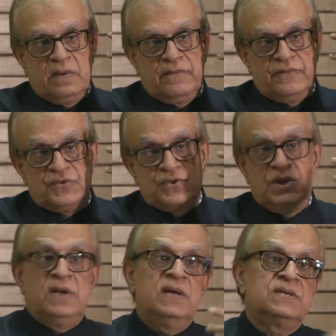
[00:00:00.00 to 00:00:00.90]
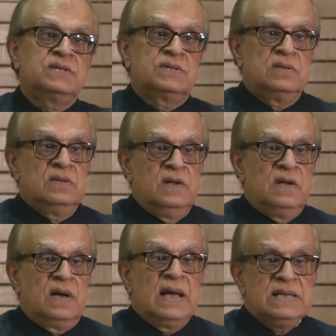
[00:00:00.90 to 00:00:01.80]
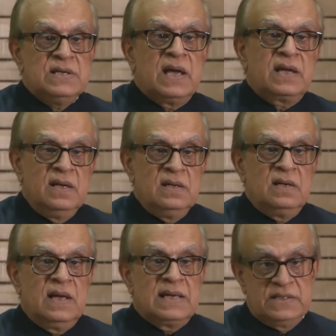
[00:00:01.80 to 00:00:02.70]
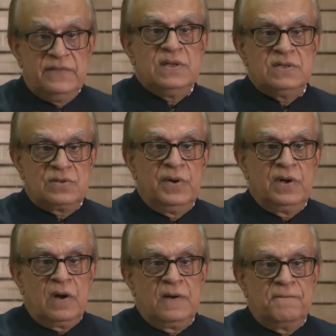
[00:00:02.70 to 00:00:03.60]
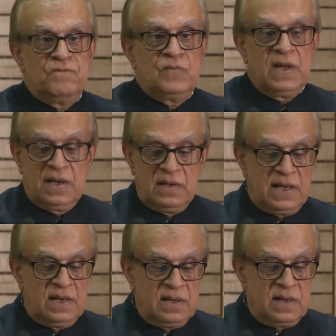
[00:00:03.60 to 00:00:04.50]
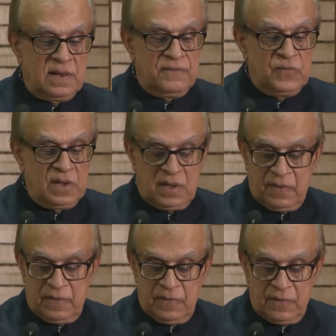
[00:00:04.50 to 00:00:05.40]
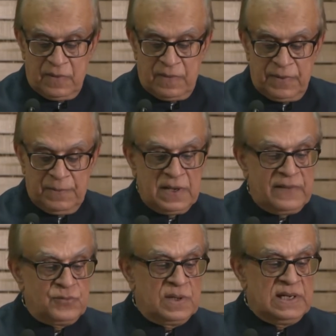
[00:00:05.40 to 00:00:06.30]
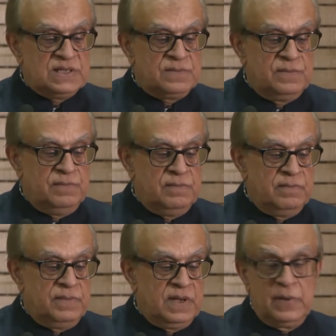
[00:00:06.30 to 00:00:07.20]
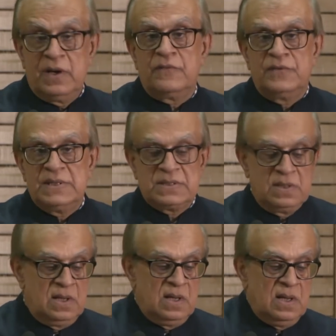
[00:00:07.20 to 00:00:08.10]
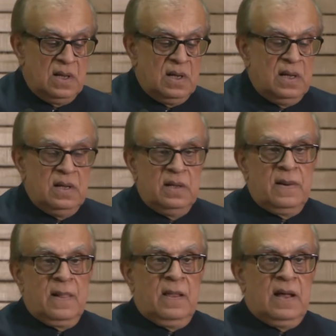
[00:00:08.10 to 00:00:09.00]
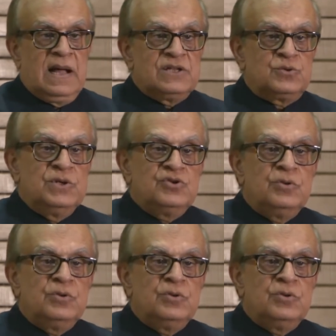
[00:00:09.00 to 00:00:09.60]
serious hijacking activities going on, and people have to at least be aware of this. I'll switch to